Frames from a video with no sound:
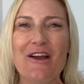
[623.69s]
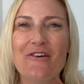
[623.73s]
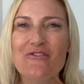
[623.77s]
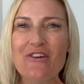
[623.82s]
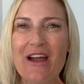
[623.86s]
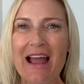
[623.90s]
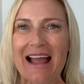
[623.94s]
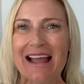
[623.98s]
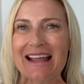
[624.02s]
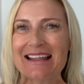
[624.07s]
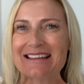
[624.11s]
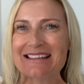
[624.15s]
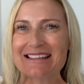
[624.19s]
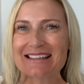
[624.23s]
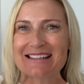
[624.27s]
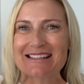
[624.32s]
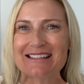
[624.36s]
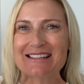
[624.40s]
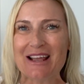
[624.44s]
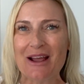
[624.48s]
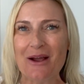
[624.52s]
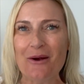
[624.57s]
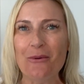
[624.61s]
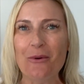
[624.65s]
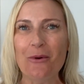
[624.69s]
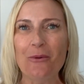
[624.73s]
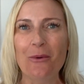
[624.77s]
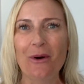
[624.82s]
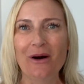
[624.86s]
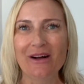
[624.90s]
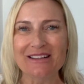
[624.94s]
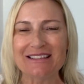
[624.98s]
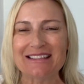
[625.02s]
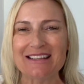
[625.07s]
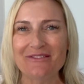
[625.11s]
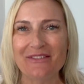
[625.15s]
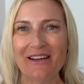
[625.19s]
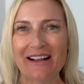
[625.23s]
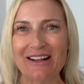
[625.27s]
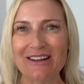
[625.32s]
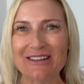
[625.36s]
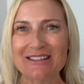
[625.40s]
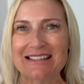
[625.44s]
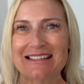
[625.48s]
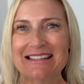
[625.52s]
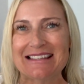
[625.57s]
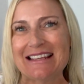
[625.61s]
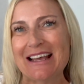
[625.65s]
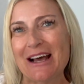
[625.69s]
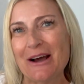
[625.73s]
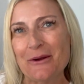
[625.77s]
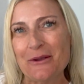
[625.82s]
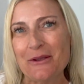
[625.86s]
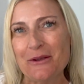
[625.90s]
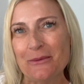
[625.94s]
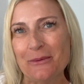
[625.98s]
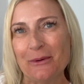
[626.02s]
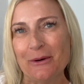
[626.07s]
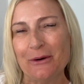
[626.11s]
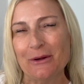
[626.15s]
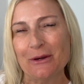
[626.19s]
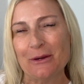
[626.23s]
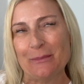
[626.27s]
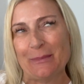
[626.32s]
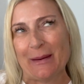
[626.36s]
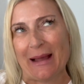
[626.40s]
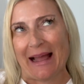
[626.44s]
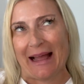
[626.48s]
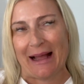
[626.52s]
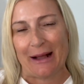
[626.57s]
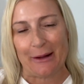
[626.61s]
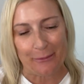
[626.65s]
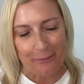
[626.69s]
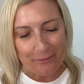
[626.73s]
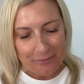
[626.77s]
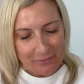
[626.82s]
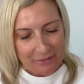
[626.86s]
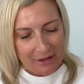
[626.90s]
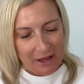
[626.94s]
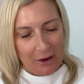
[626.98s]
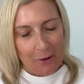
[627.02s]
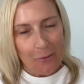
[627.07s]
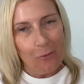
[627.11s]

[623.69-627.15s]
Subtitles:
Right, so what have I got to tell you all about?